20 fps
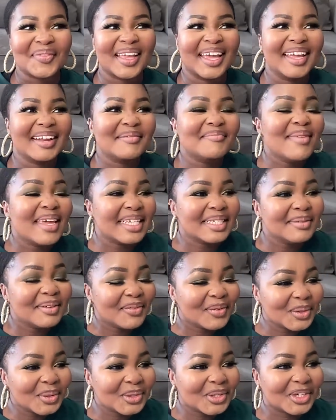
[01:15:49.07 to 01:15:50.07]
It makes me
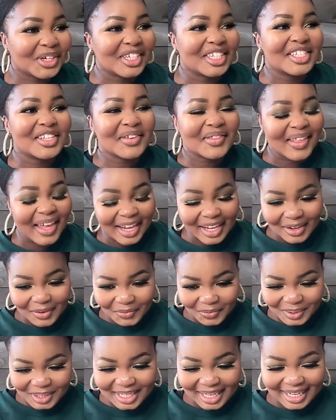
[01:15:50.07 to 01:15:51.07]
feel good. So thank you
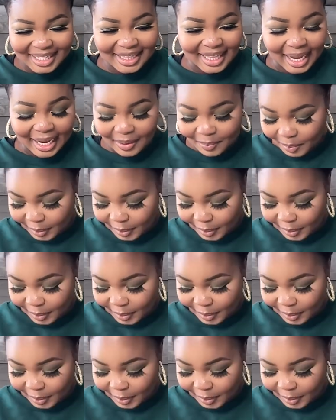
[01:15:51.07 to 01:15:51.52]
for saying that.